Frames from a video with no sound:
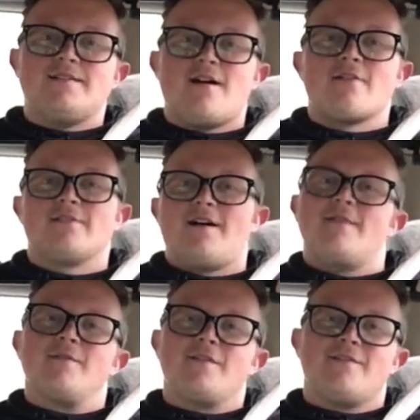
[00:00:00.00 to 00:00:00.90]
eat Taco
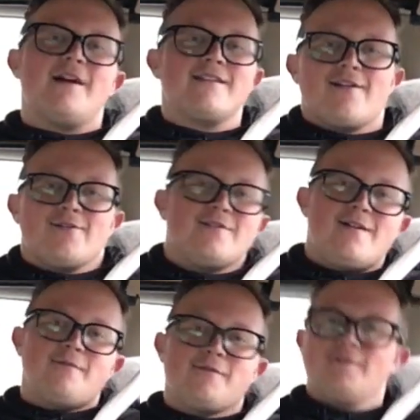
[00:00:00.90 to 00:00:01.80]
Time. I've never had Taco
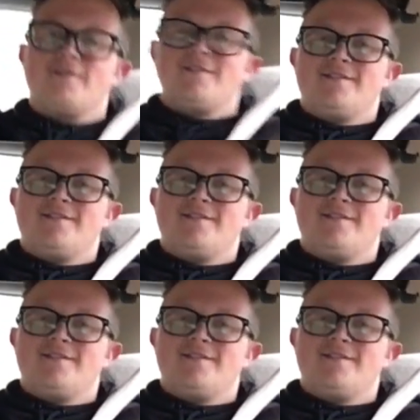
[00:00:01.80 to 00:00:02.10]
Time before,